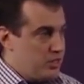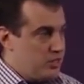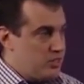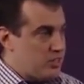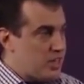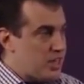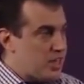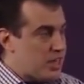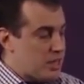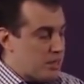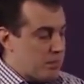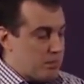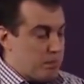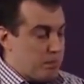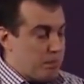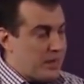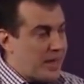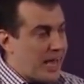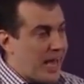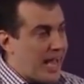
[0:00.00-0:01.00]
Team,
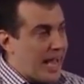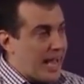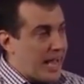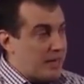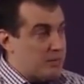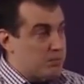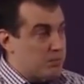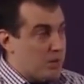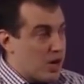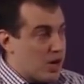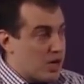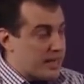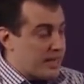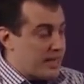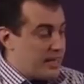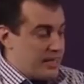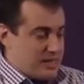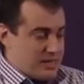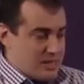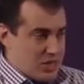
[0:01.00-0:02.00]
plan,
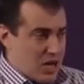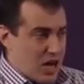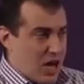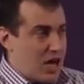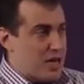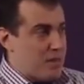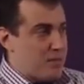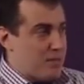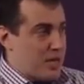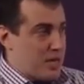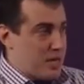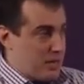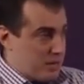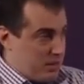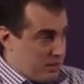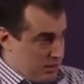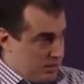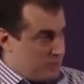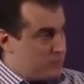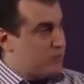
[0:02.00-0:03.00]
market, timing,
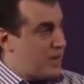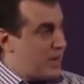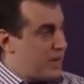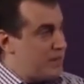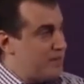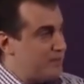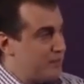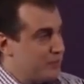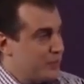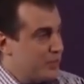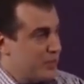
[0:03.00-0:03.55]
right?